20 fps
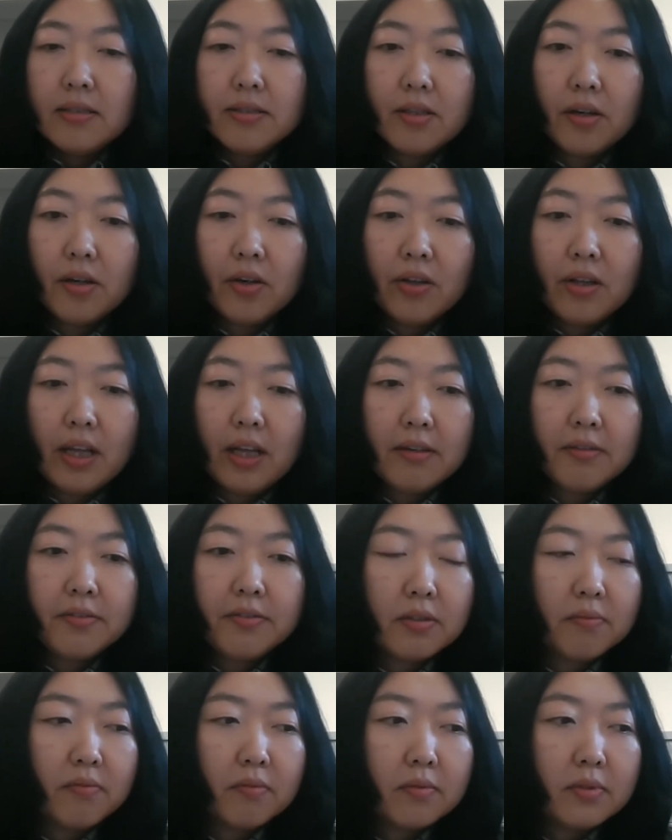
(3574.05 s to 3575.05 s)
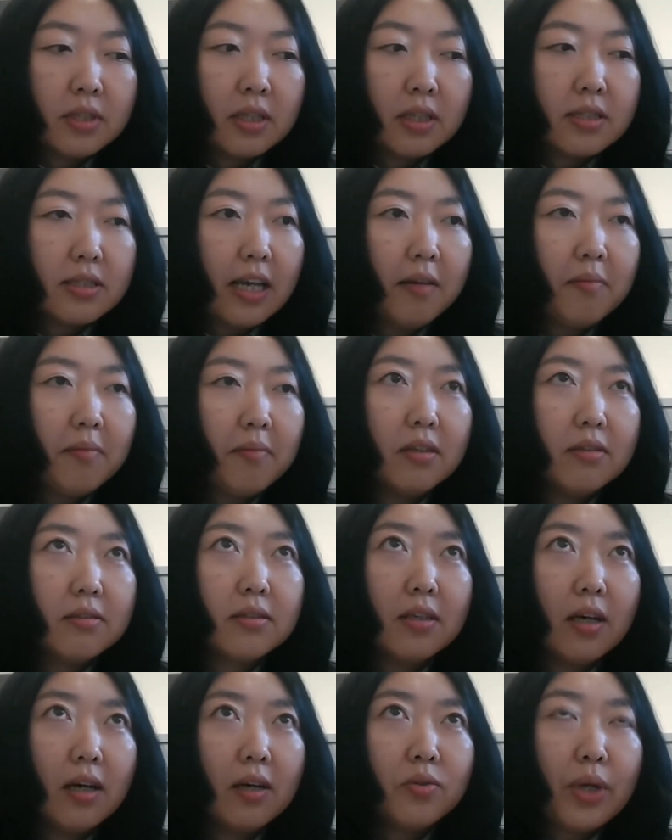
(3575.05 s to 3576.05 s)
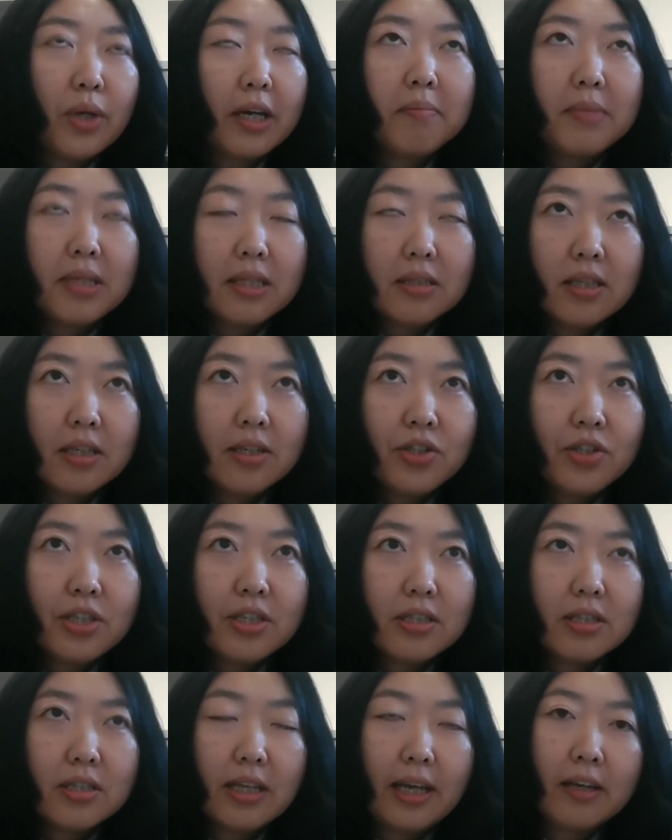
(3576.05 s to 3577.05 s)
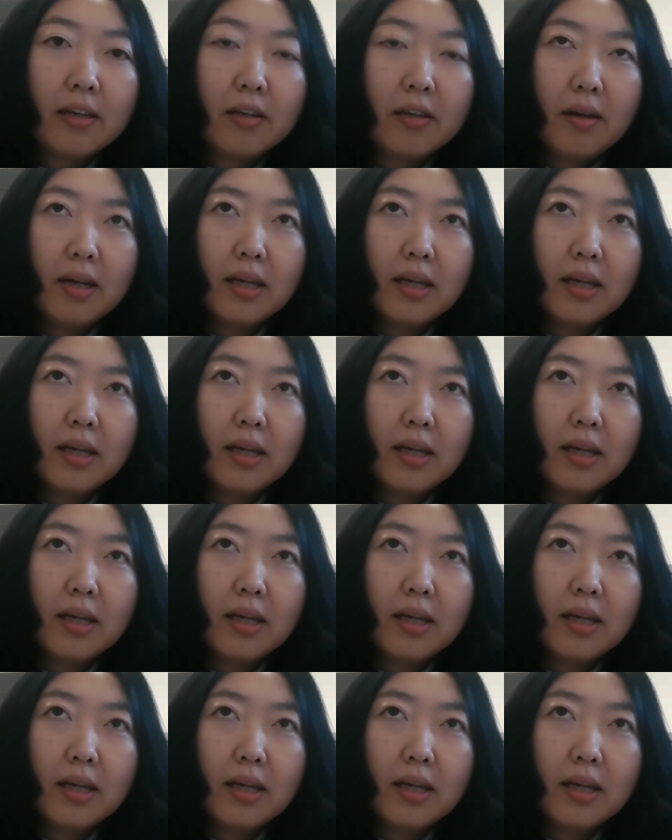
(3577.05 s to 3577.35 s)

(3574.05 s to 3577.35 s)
So recommendations like